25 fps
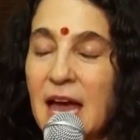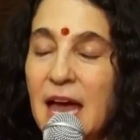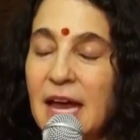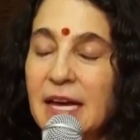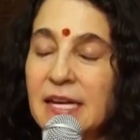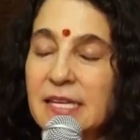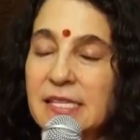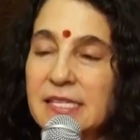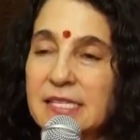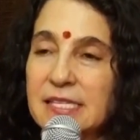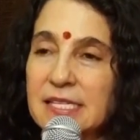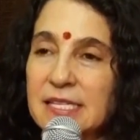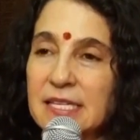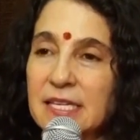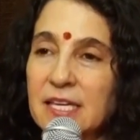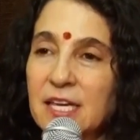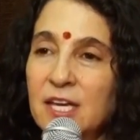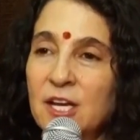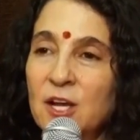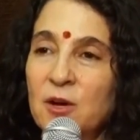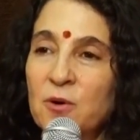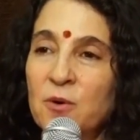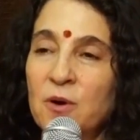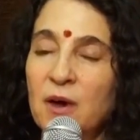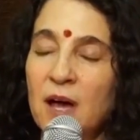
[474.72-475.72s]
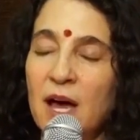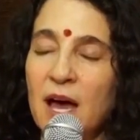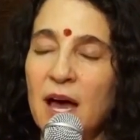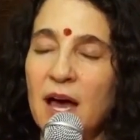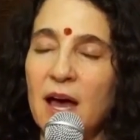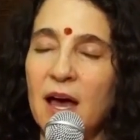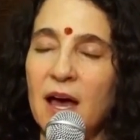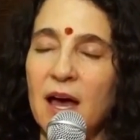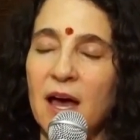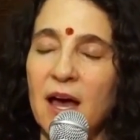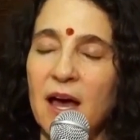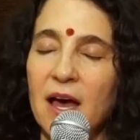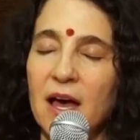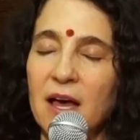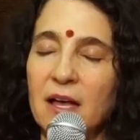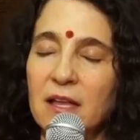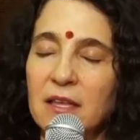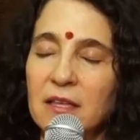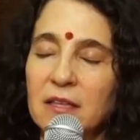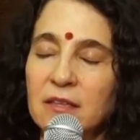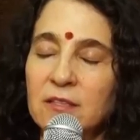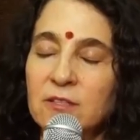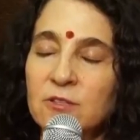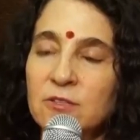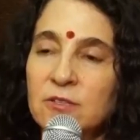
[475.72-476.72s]
And it's, you know,
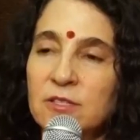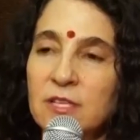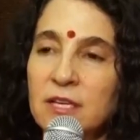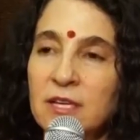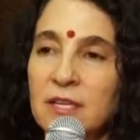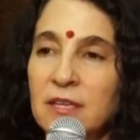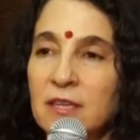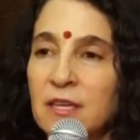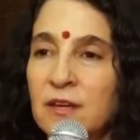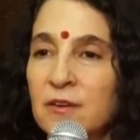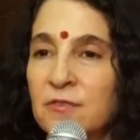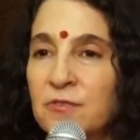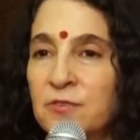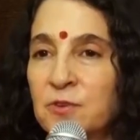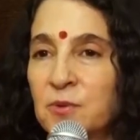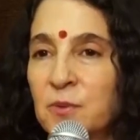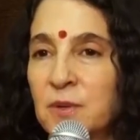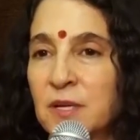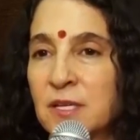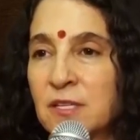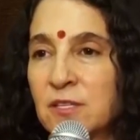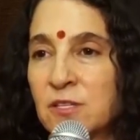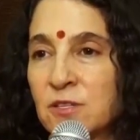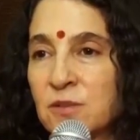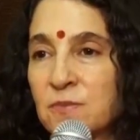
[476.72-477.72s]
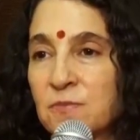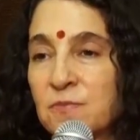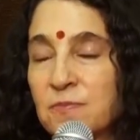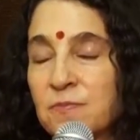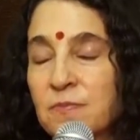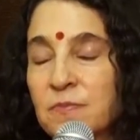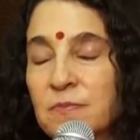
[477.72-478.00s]
losing a loved one is